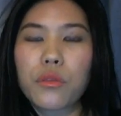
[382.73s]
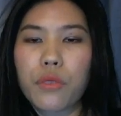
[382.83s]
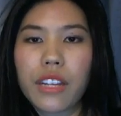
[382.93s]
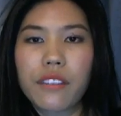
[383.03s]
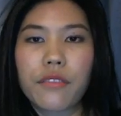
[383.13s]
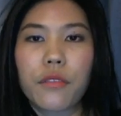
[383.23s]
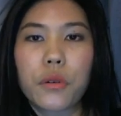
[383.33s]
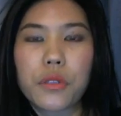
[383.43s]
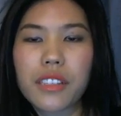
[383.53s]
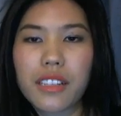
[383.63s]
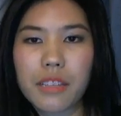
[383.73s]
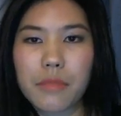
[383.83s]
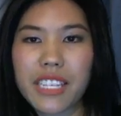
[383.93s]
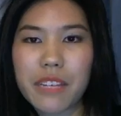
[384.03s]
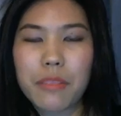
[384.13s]
reinforced,
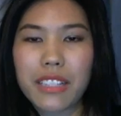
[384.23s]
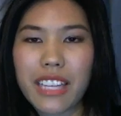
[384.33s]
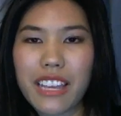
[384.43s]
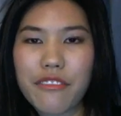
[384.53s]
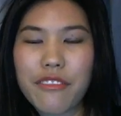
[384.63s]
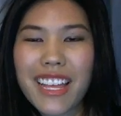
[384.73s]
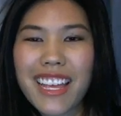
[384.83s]
limiting belief.